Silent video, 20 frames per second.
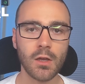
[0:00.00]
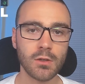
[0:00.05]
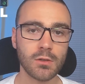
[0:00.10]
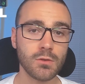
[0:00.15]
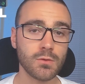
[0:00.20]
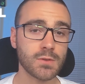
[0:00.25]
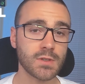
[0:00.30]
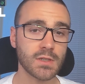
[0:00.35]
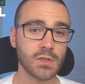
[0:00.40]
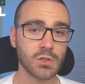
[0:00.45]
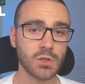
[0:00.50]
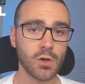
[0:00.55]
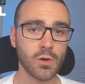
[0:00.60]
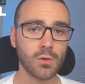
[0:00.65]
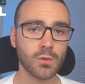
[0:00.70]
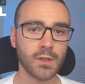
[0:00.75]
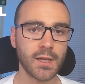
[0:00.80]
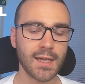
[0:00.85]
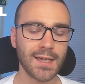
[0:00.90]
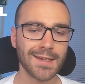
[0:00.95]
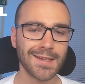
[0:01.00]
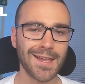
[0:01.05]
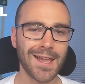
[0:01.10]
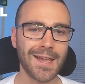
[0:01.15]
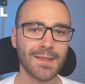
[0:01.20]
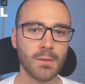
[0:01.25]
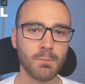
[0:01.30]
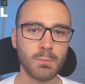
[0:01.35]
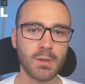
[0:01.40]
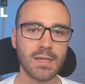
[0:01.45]
using Golang
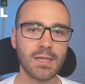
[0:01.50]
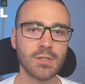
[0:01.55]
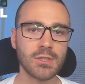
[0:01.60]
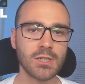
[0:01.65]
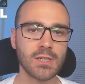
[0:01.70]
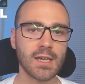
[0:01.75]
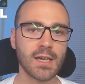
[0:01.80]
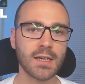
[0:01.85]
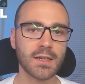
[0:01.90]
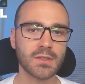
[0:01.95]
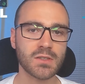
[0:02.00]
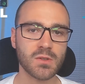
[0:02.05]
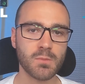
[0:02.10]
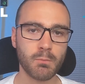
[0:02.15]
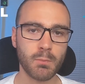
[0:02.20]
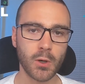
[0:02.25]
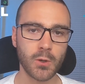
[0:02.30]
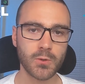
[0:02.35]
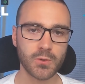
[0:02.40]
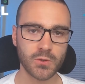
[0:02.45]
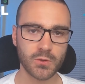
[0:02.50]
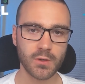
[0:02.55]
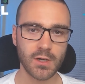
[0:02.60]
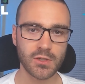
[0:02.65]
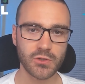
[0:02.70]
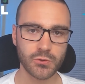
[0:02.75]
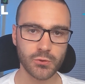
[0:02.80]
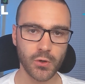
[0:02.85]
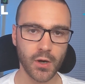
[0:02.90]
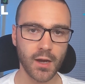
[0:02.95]
and the PGX
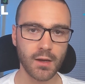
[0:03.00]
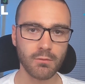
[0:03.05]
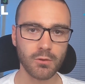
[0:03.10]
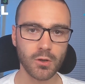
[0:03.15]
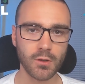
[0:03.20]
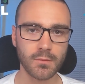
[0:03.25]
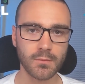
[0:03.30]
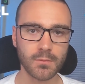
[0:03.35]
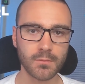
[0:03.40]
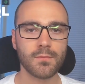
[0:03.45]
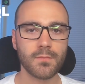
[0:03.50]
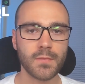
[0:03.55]
Postgres driver.